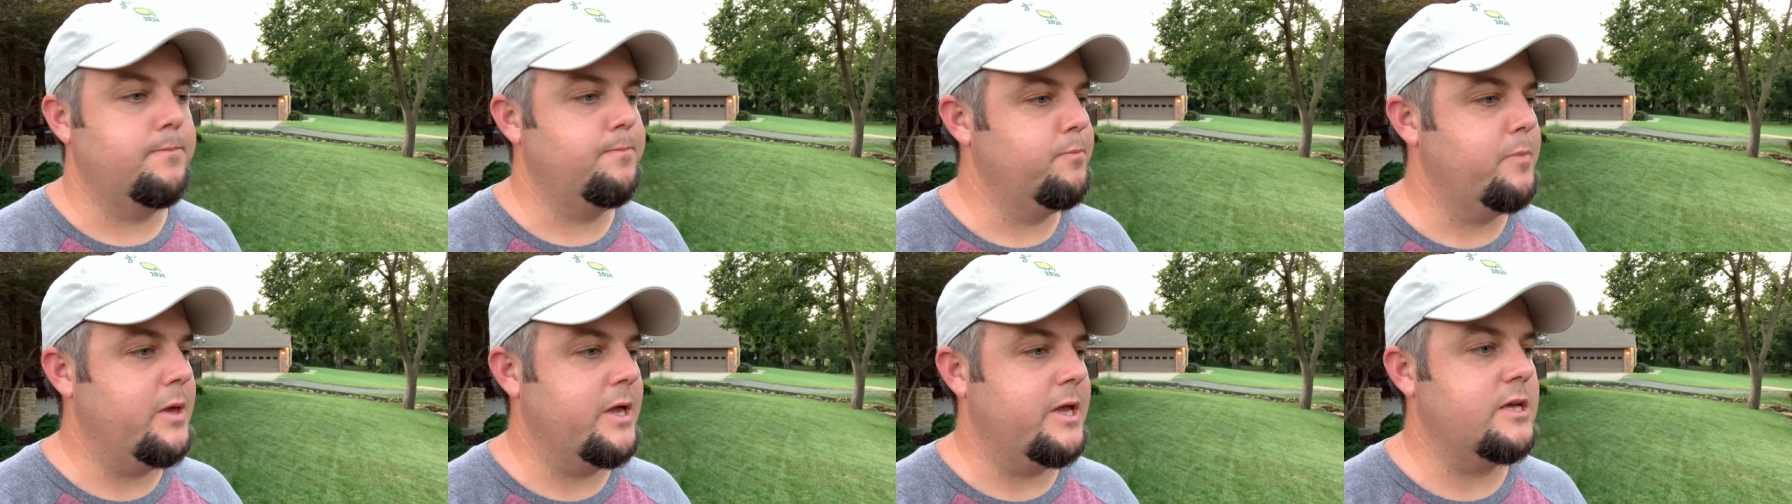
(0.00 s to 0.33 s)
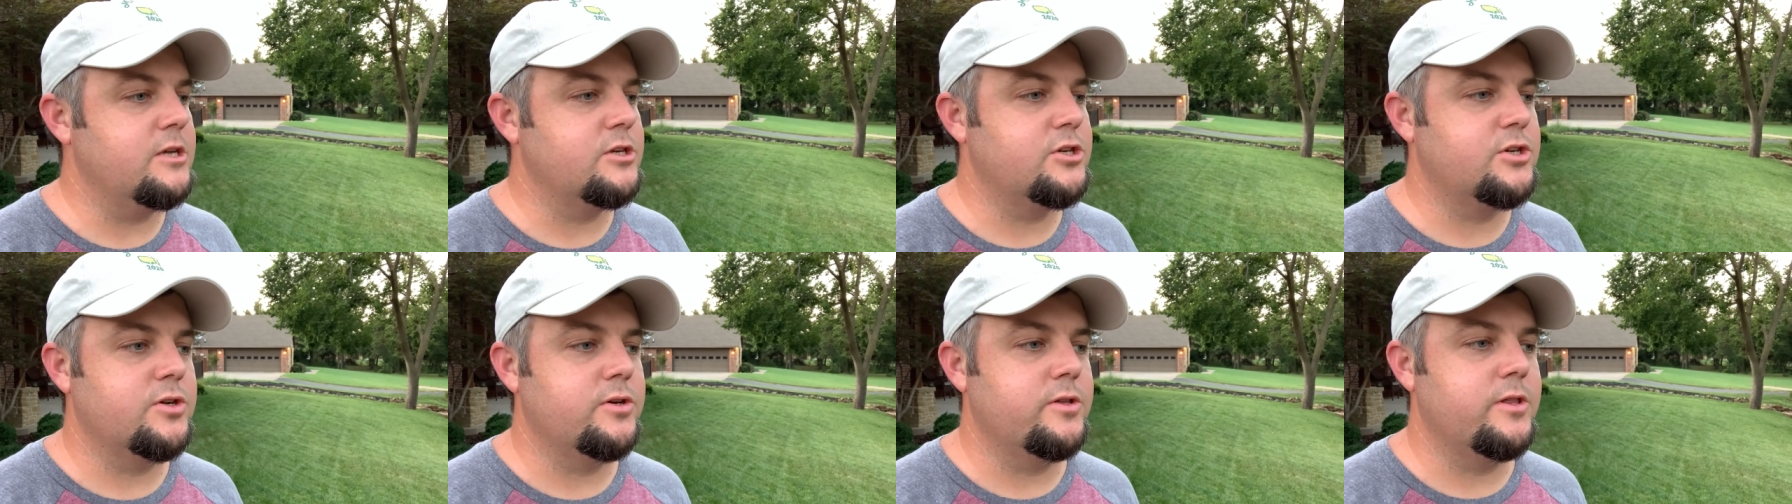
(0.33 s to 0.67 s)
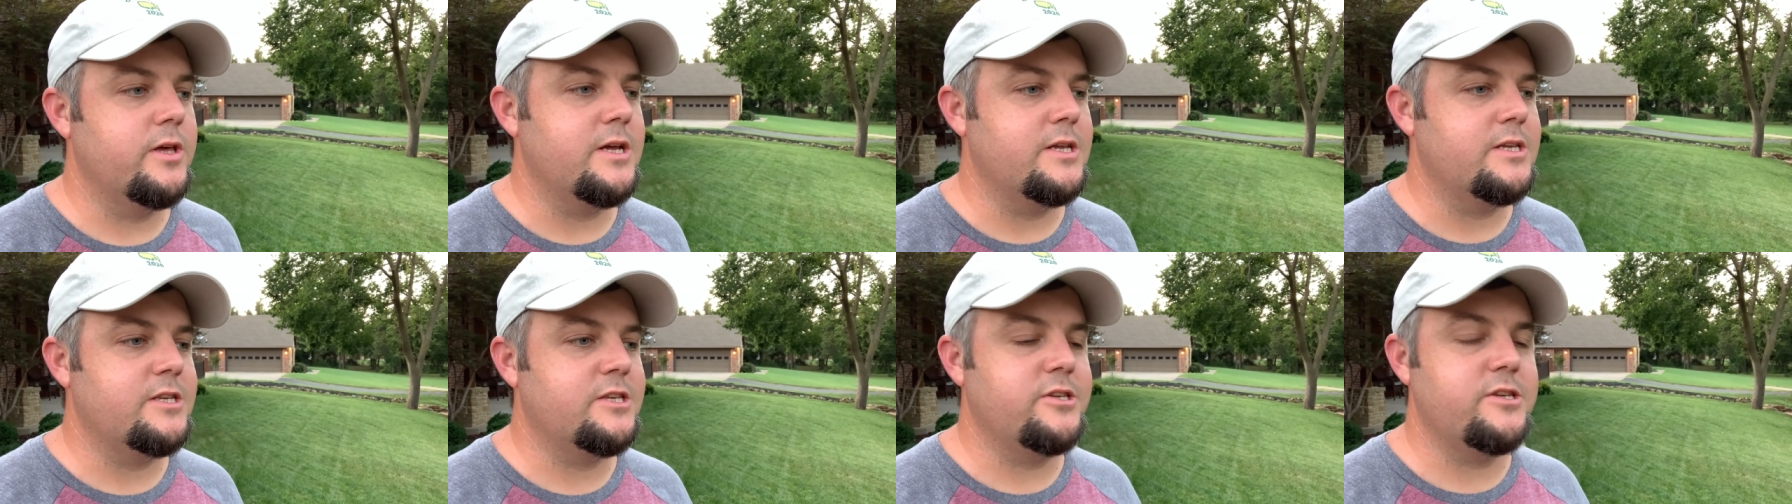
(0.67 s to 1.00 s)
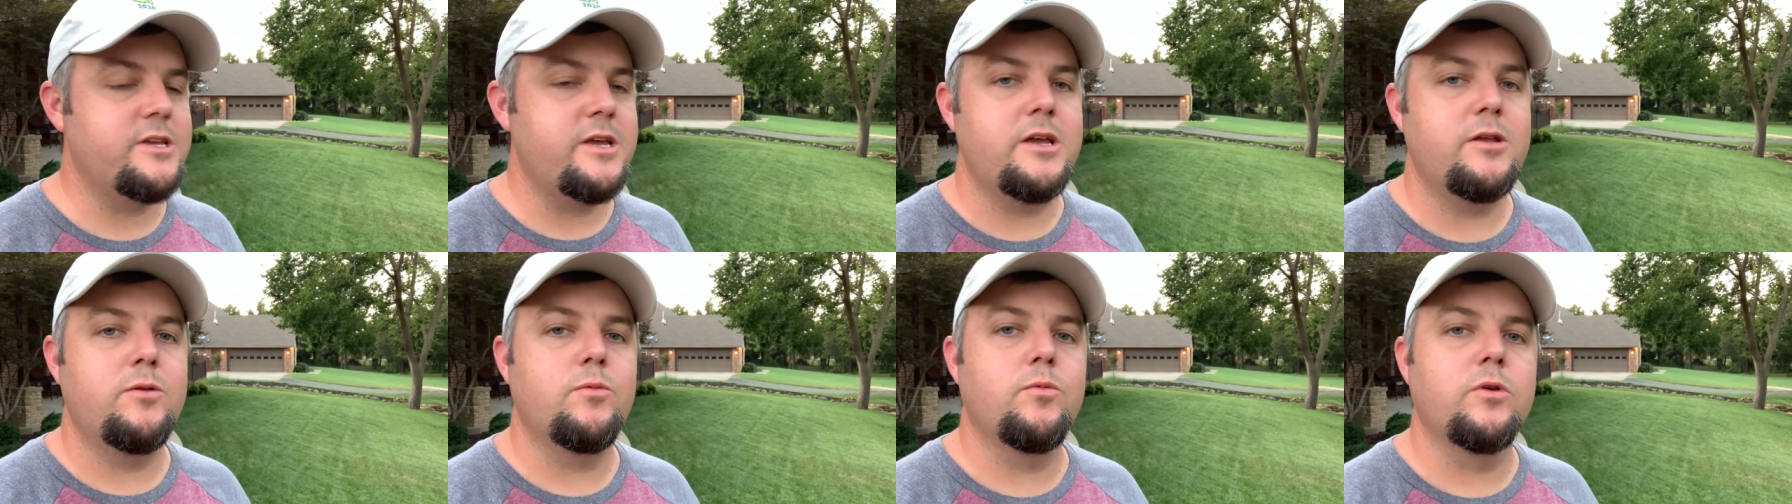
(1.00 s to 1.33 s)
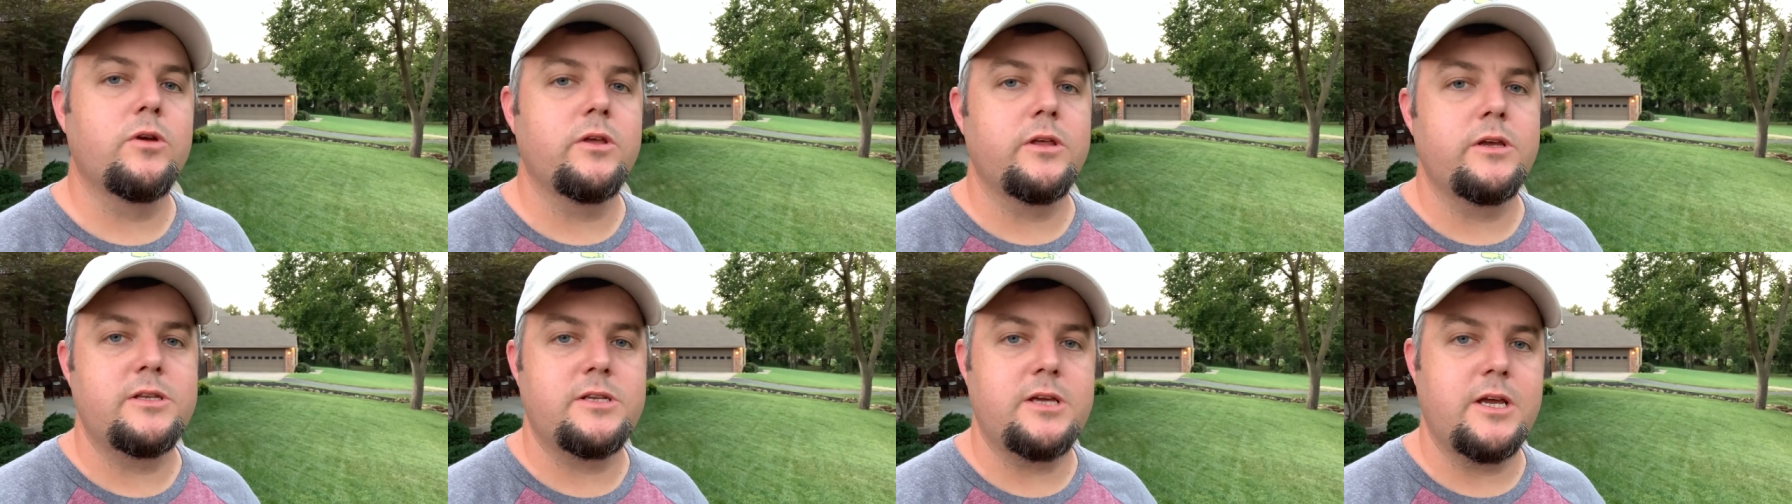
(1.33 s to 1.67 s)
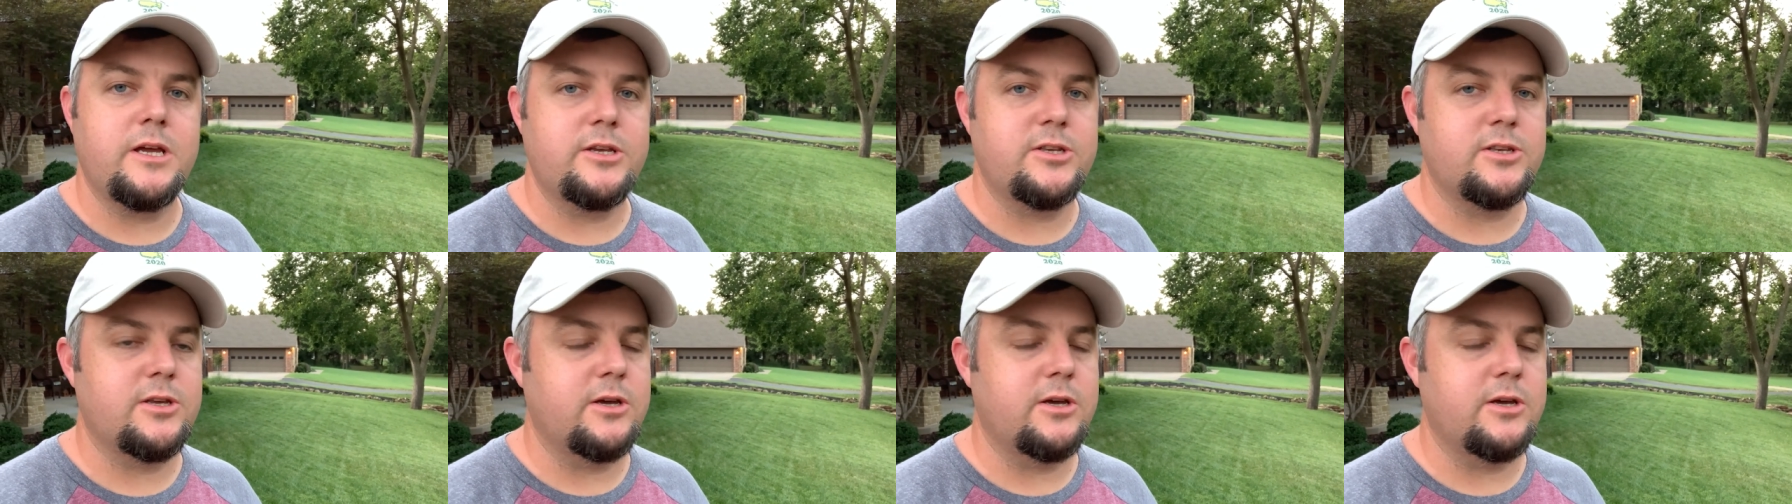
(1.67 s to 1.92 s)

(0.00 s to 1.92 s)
making sure that seed really takes